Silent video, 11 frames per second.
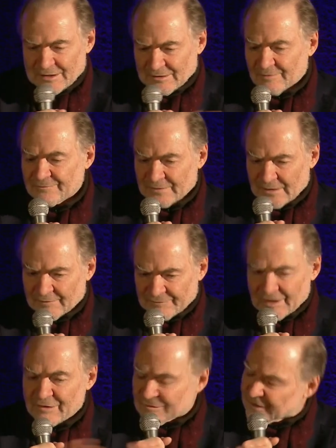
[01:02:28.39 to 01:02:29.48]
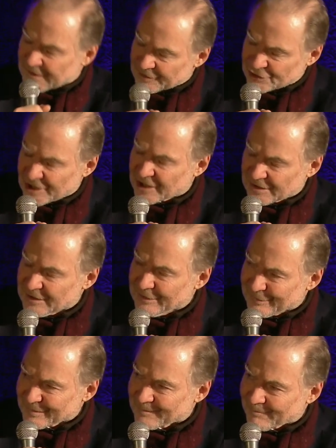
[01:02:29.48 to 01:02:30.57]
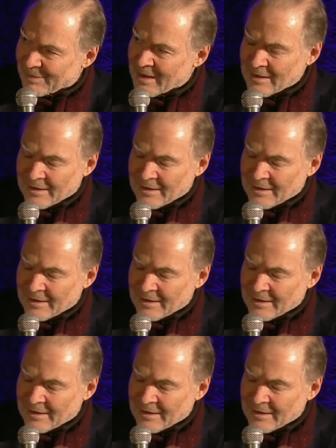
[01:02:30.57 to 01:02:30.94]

of history and journalism.